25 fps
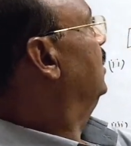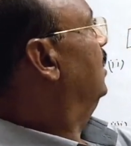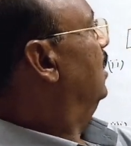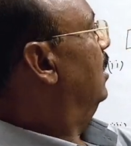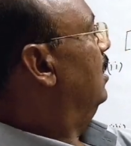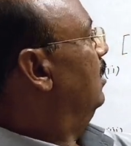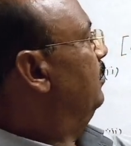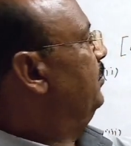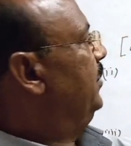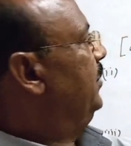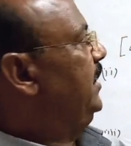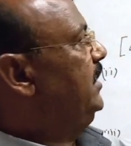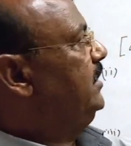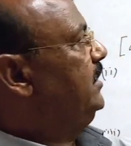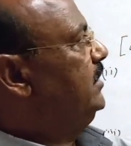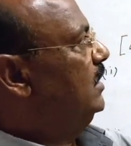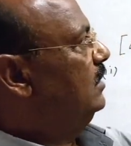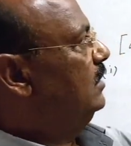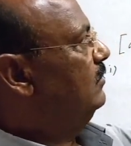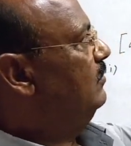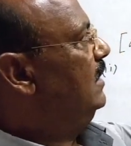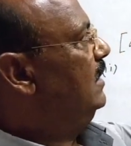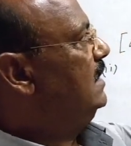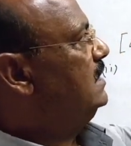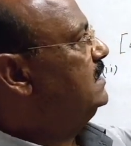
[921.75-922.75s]
of
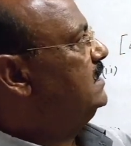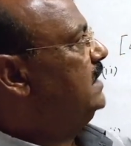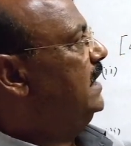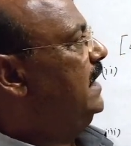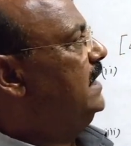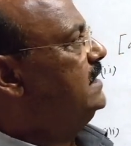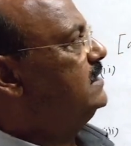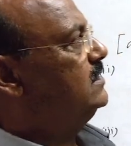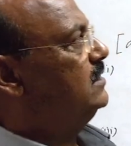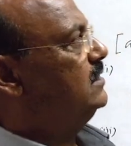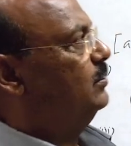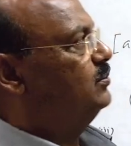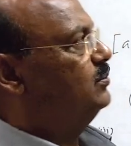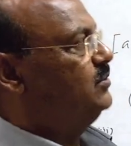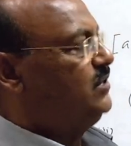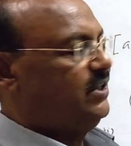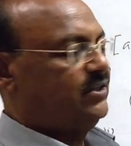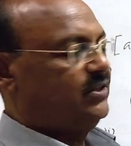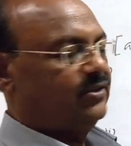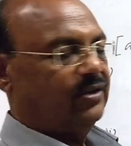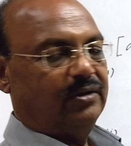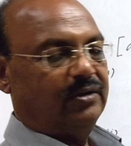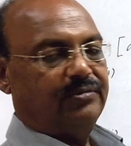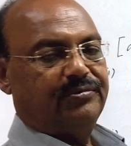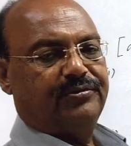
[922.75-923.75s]
intervals as subset
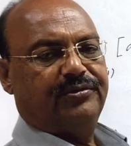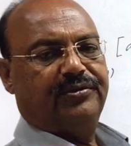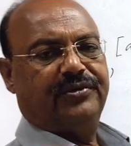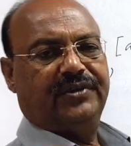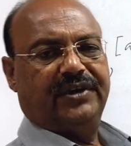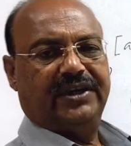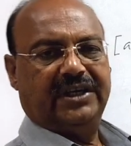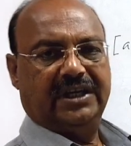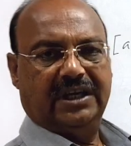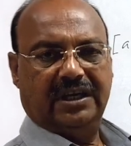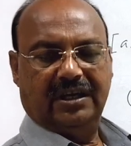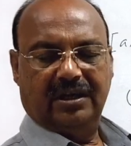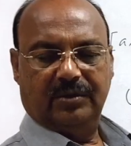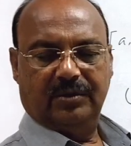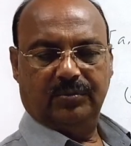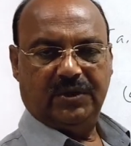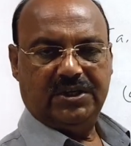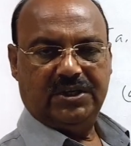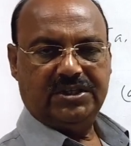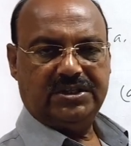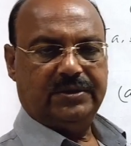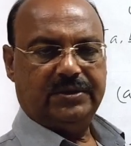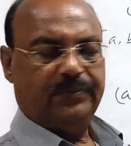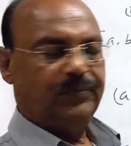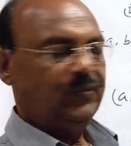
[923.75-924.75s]
of real
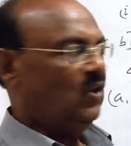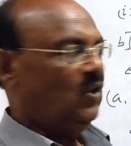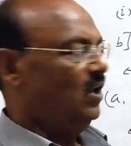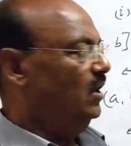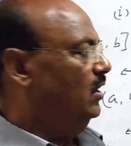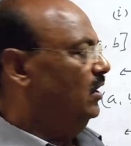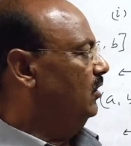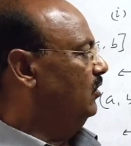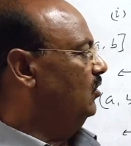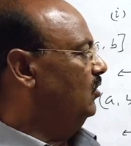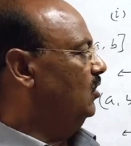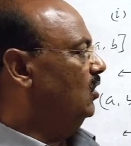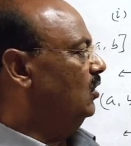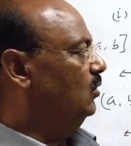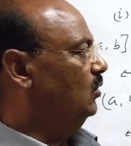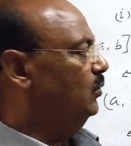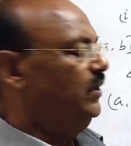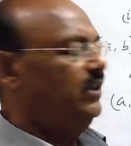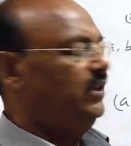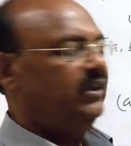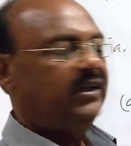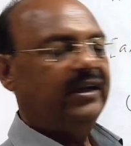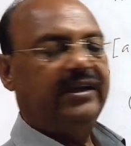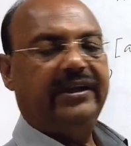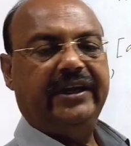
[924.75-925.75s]
numbers. Now
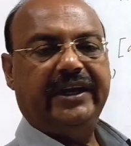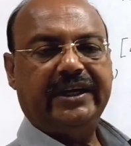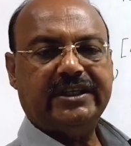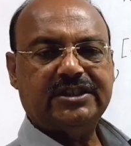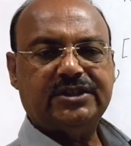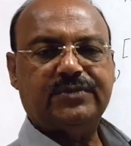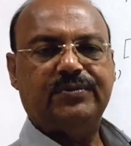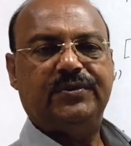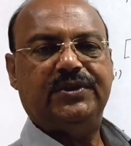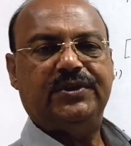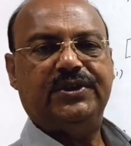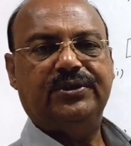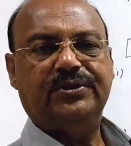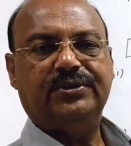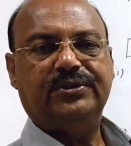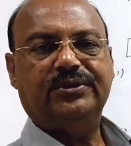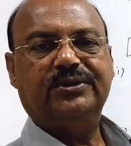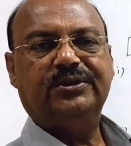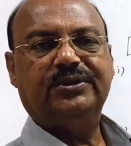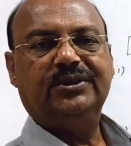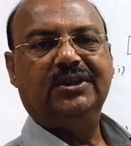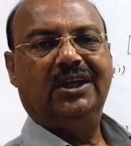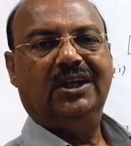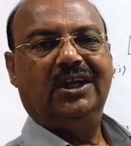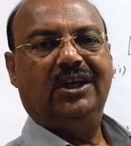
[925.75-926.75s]
in the next video
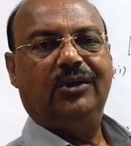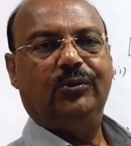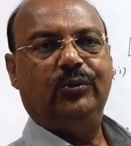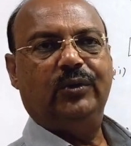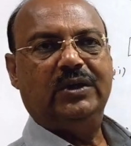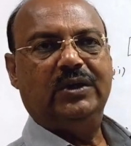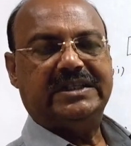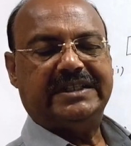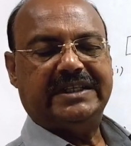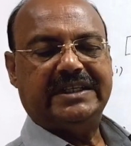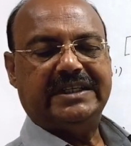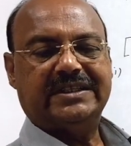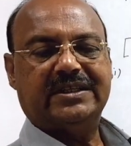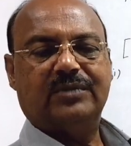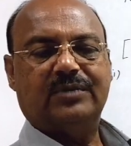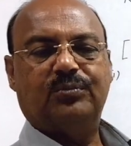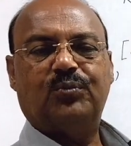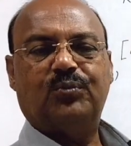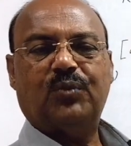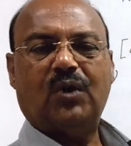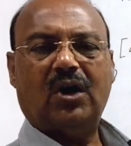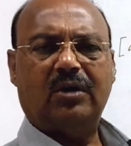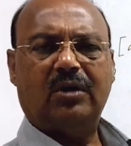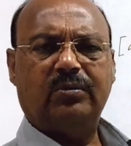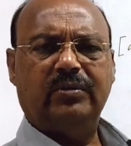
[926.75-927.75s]
we will see some
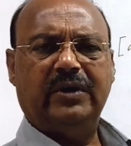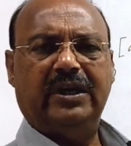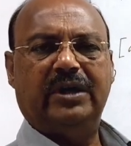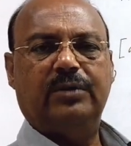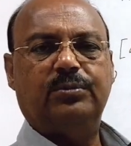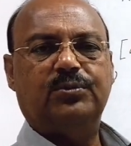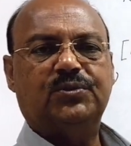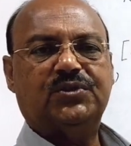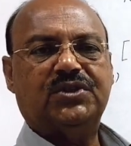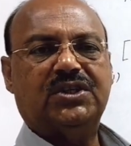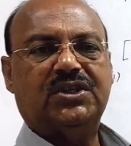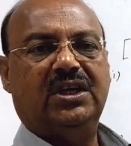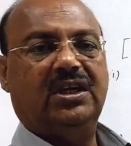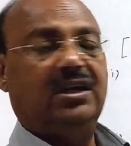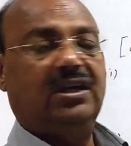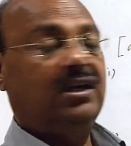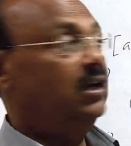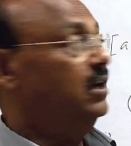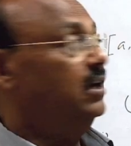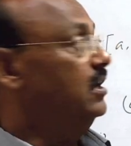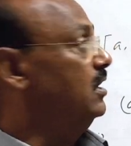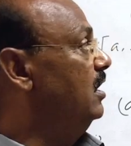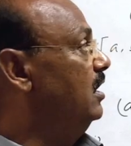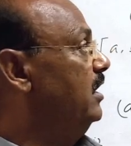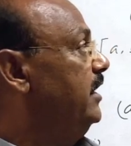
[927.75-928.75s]
problems
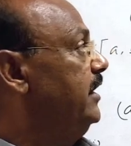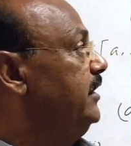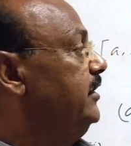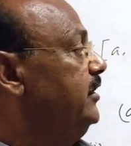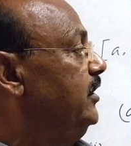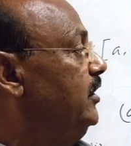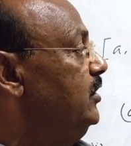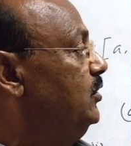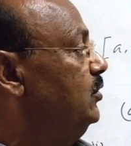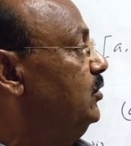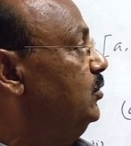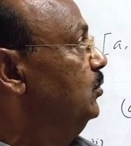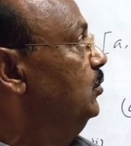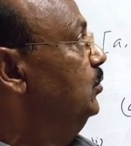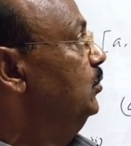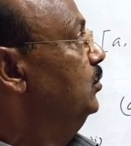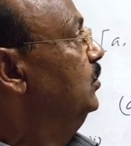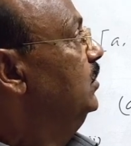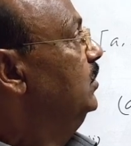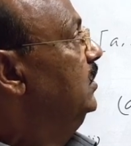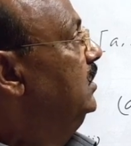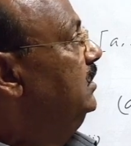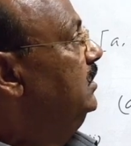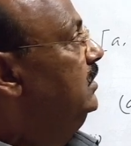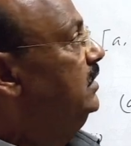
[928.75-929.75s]
related to
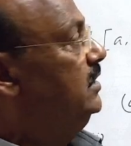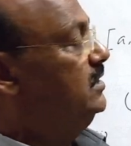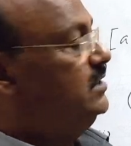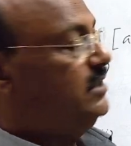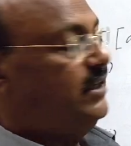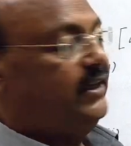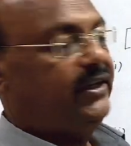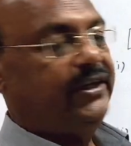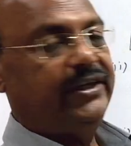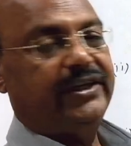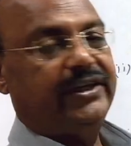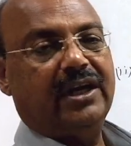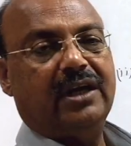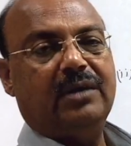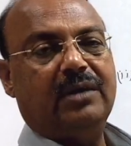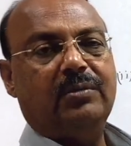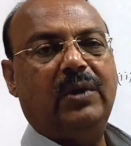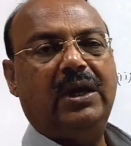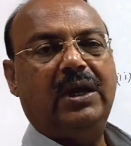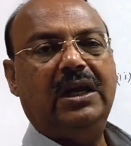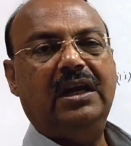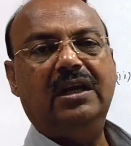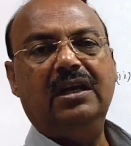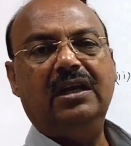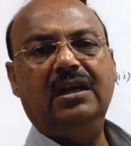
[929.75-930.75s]
this
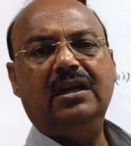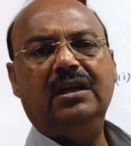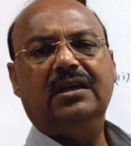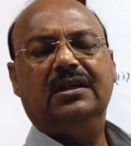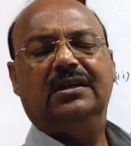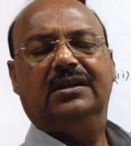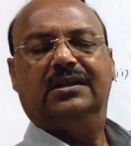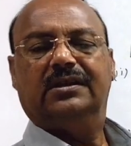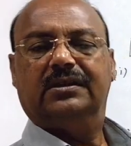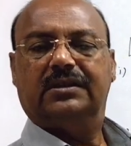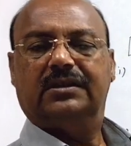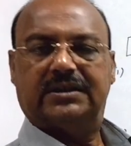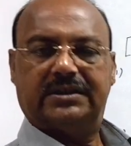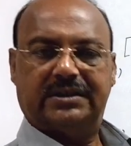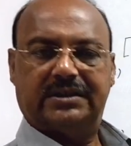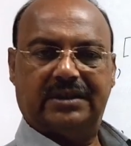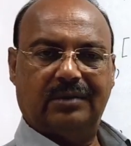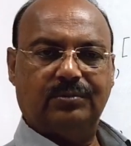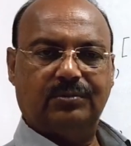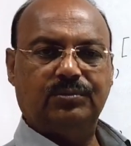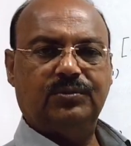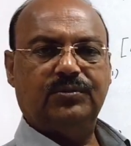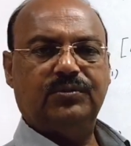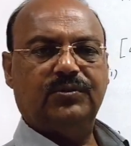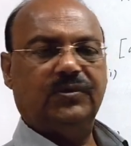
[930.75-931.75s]
interval,
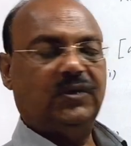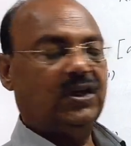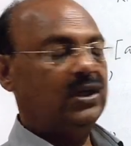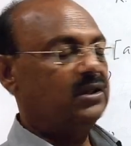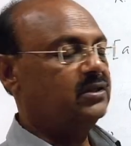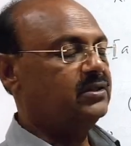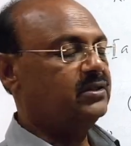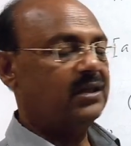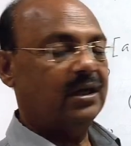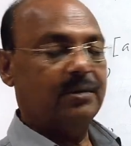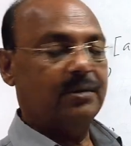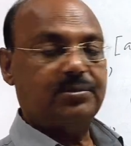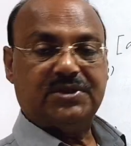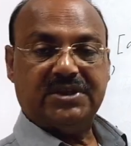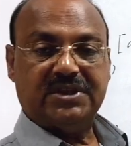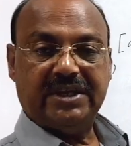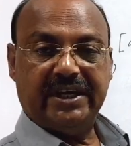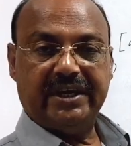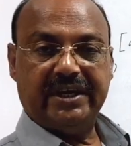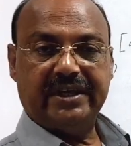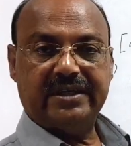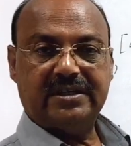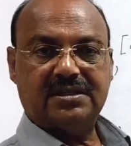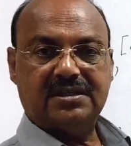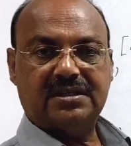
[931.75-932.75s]
some
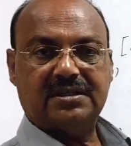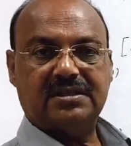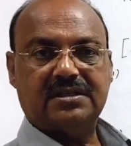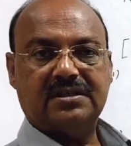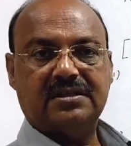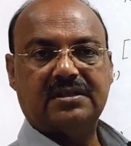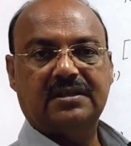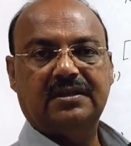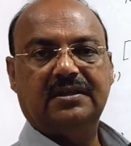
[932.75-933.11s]
subsets,